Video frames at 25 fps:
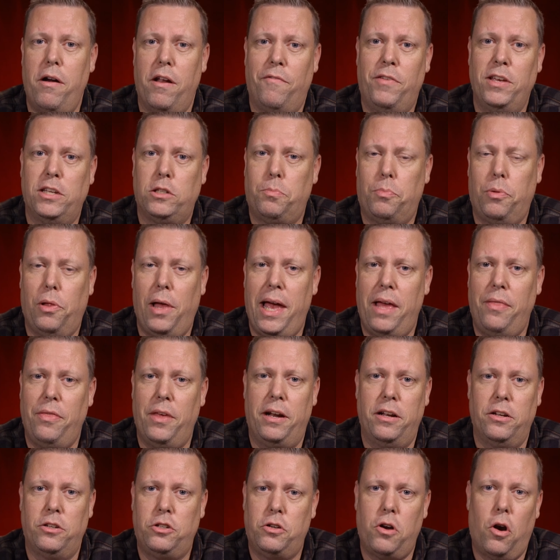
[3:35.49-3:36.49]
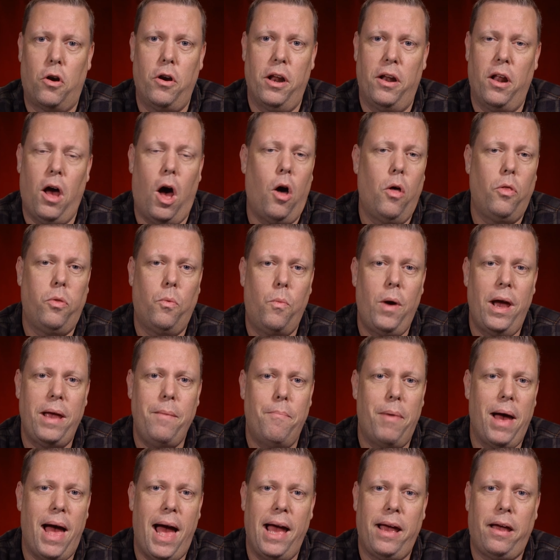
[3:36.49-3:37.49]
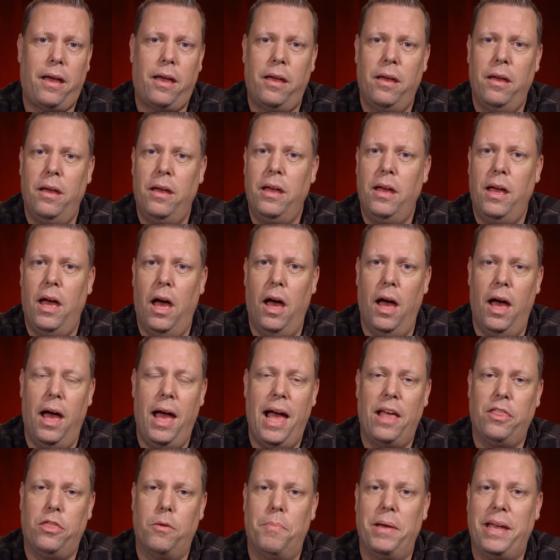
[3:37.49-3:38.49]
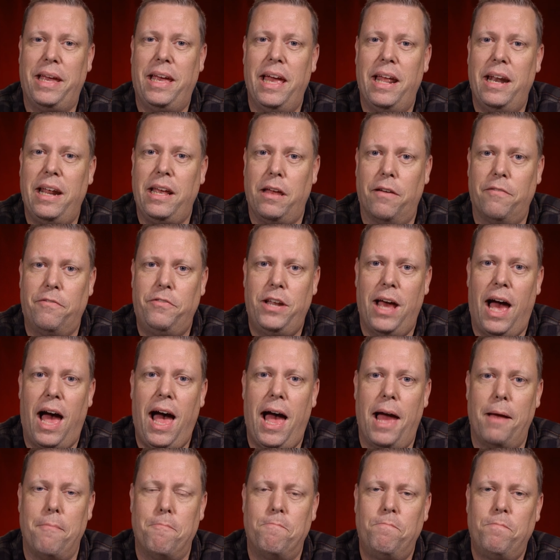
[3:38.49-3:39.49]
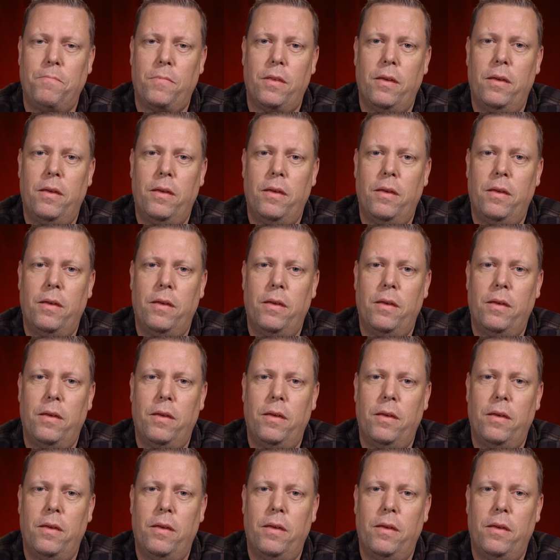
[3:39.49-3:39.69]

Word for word: of his plan that had started all the way back uh, at the beginning of time.